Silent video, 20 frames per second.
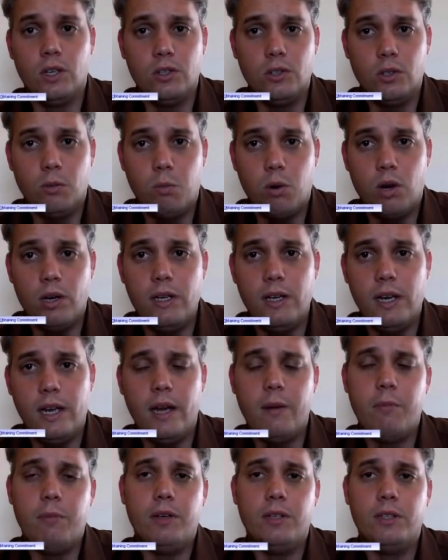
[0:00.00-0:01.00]
your body
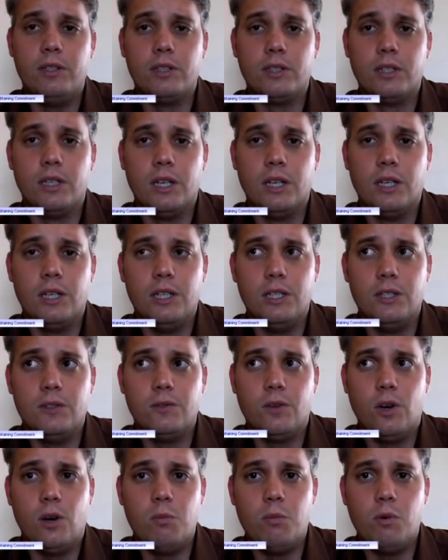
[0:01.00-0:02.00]
language is
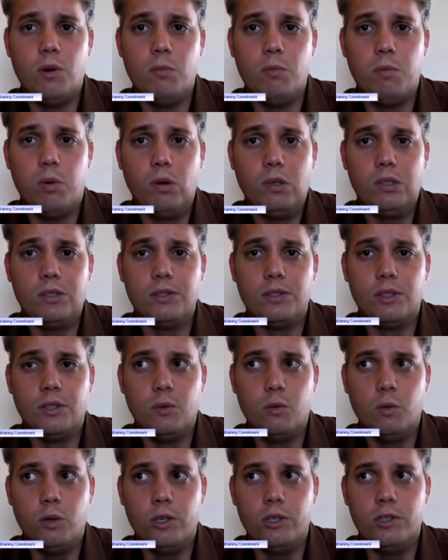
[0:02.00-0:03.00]
far more important than
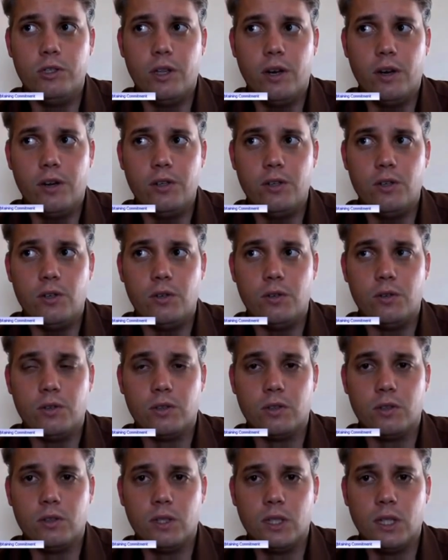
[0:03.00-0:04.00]
the words that are
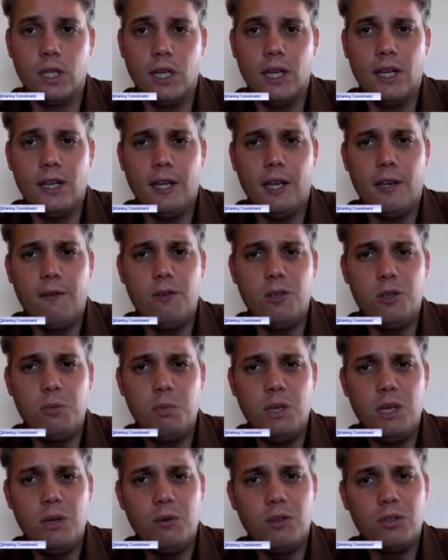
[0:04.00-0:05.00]
used. If you
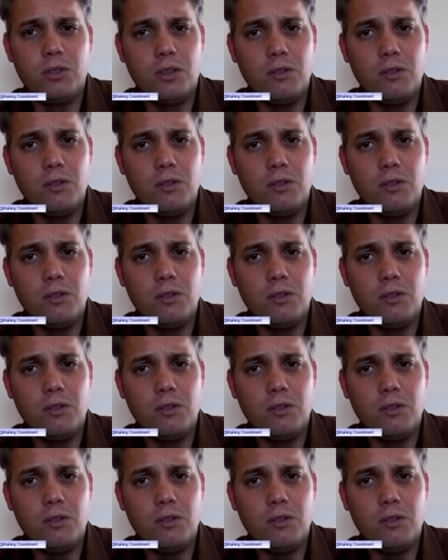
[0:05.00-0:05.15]
speak with